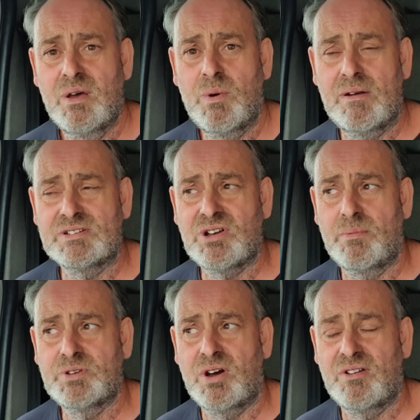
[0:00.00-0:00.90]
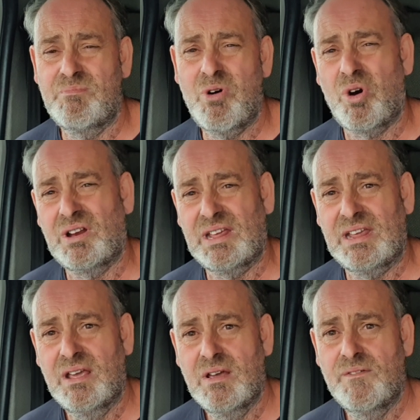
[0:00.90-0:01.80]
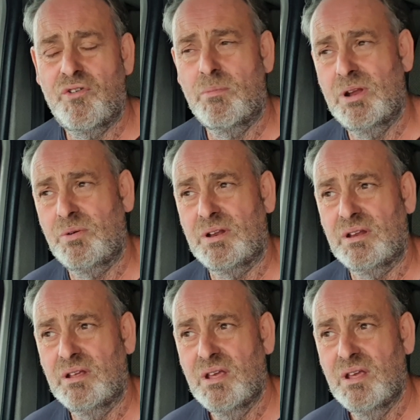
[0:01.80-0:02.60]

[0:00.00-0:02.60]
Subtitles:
whereas I'm kind of Mockney from Luton.